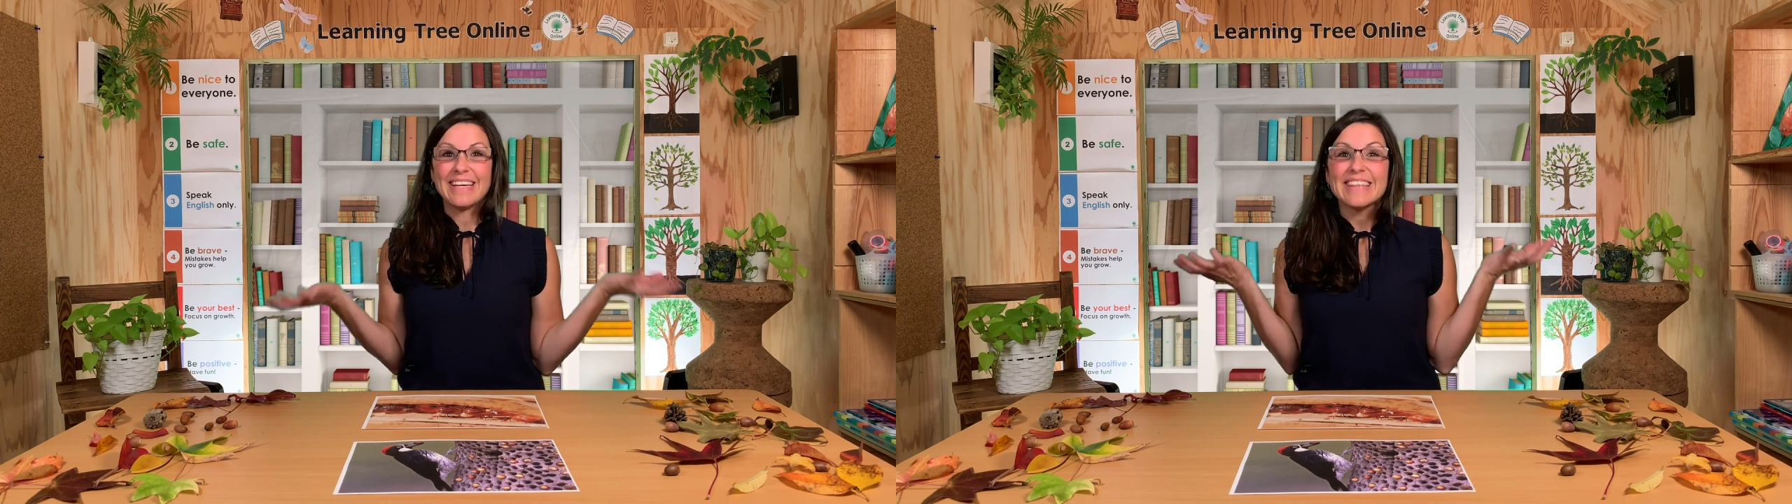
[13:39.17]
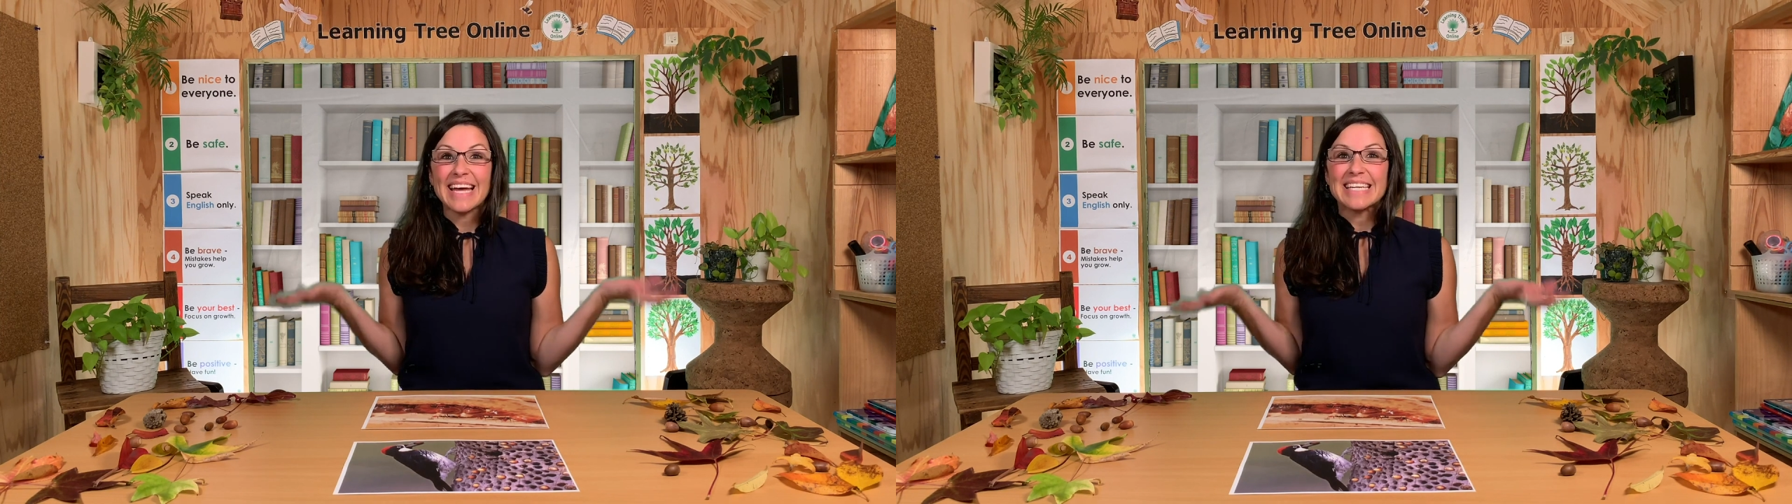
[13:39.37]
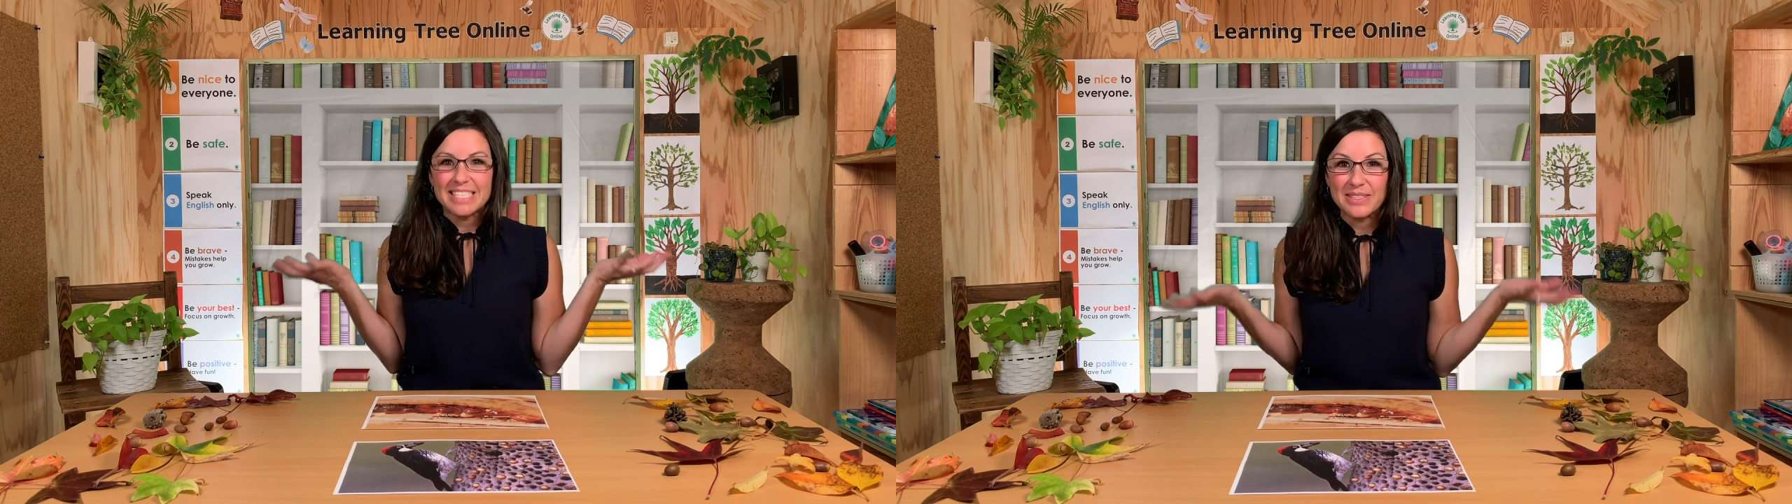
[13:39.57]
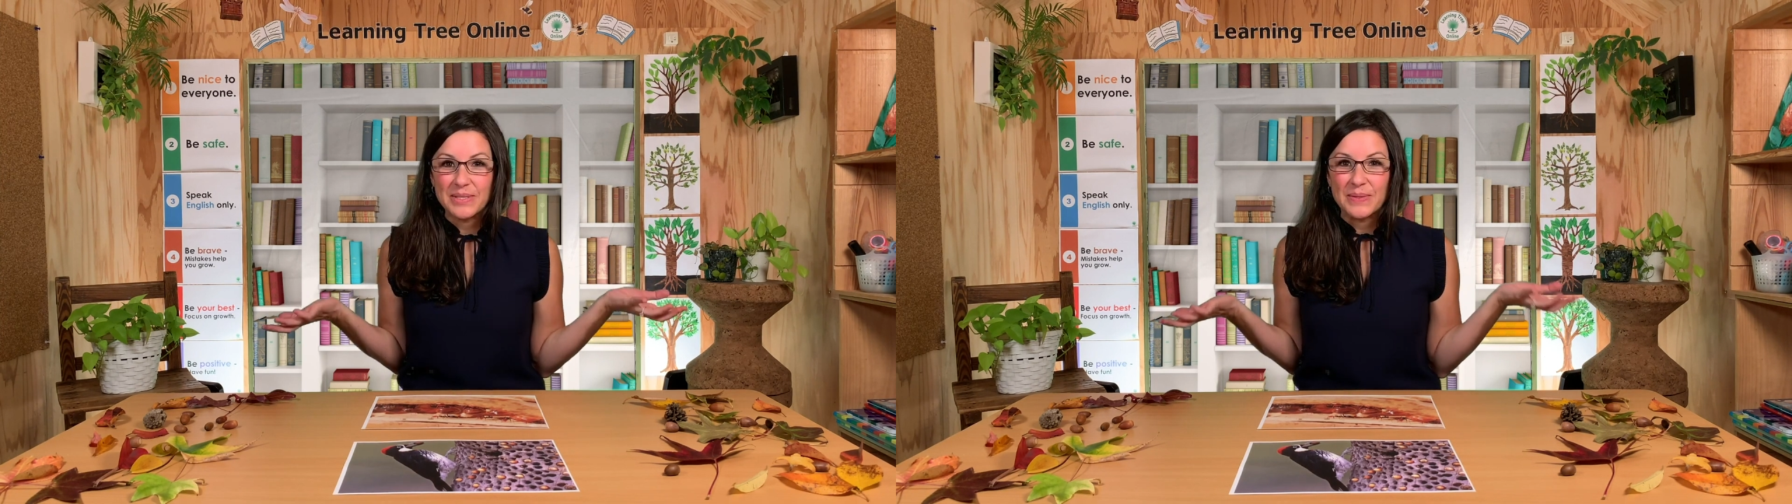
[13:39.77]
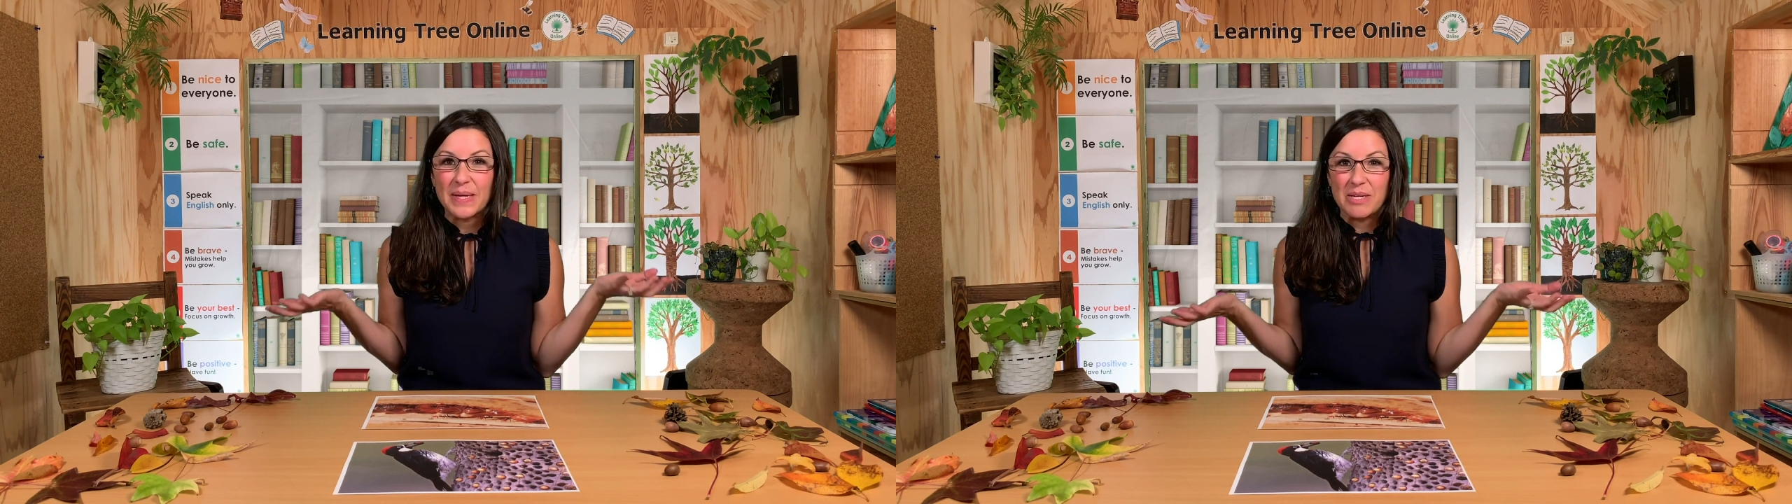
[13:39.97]
like to
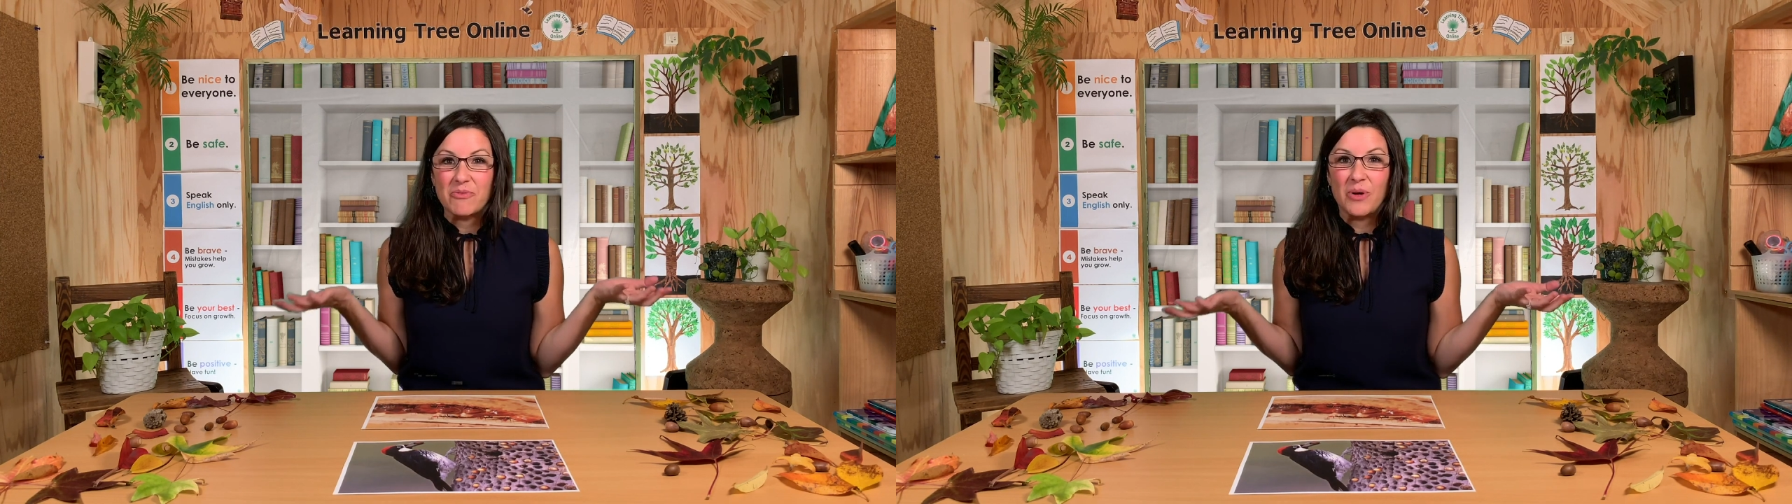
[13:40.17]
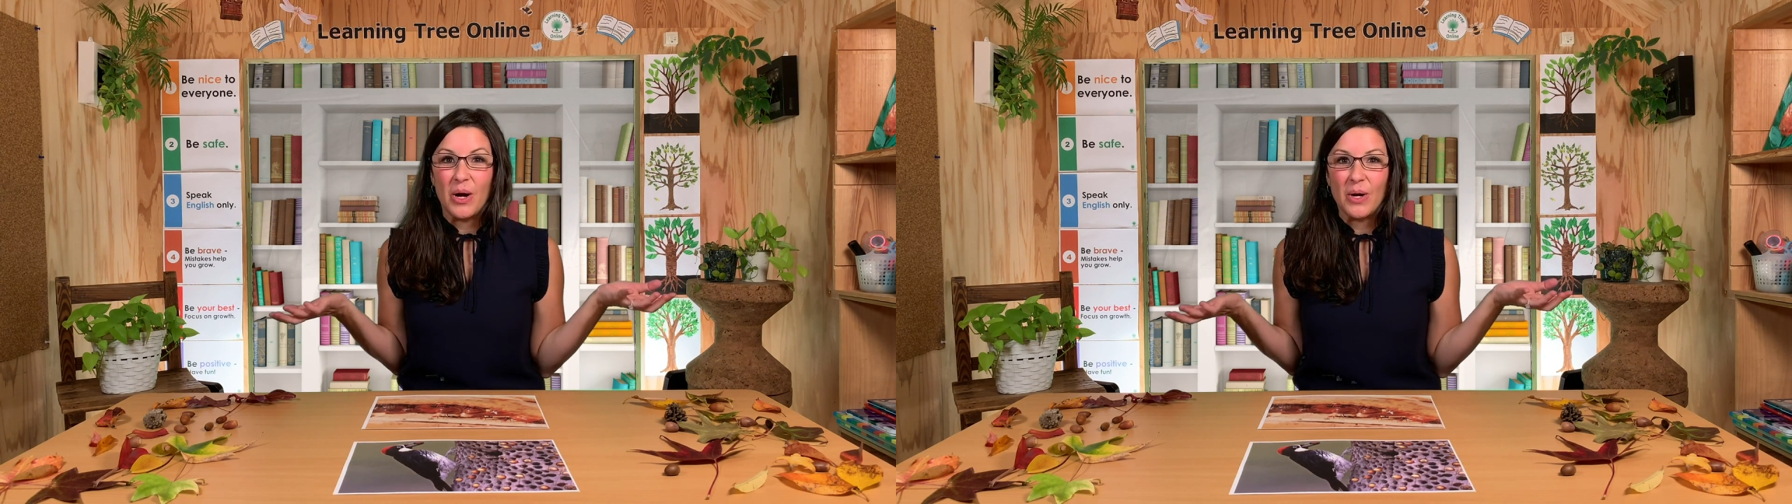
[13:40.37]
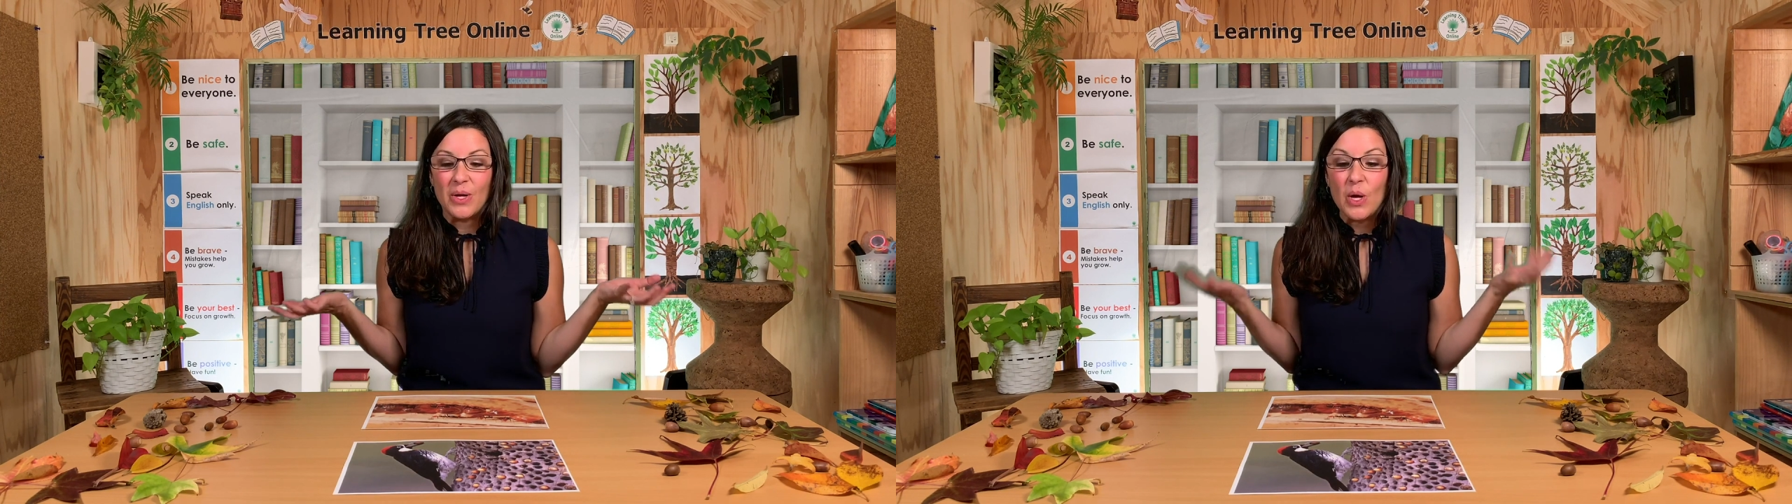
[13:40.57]
do in fall.